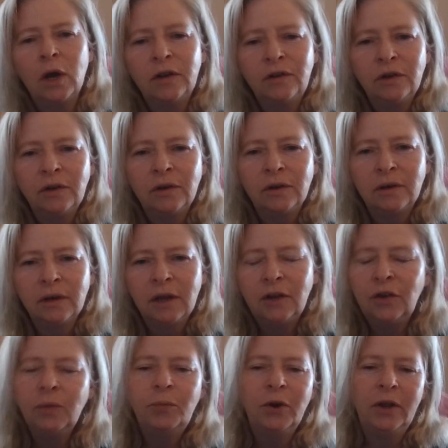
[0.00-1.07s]
watching. I
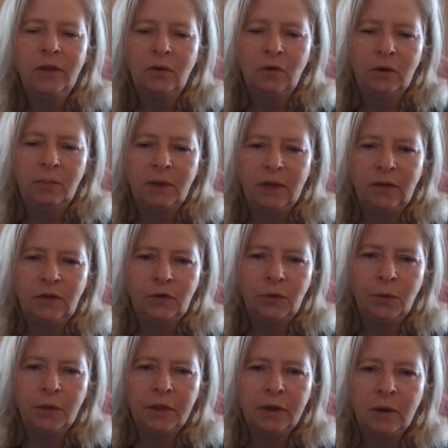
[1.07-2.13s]
do pray the Lord bless
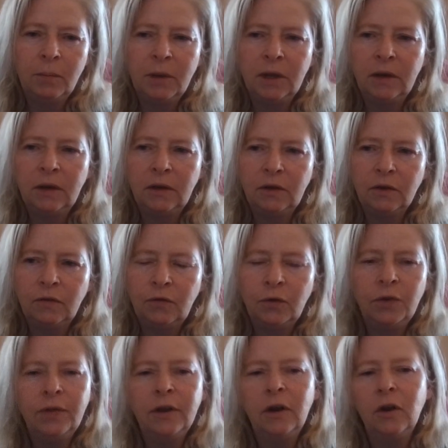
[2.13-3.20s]
you with an abundance of
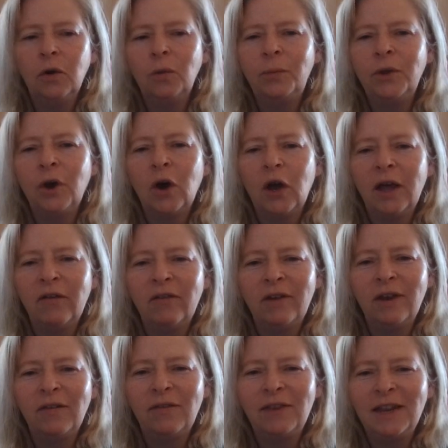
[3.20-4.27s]
truth, and I hope you all have
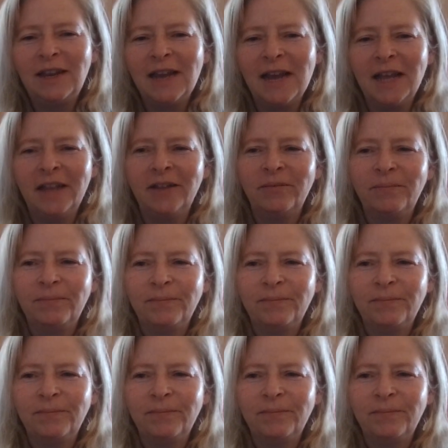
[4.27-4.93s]
a lovely day.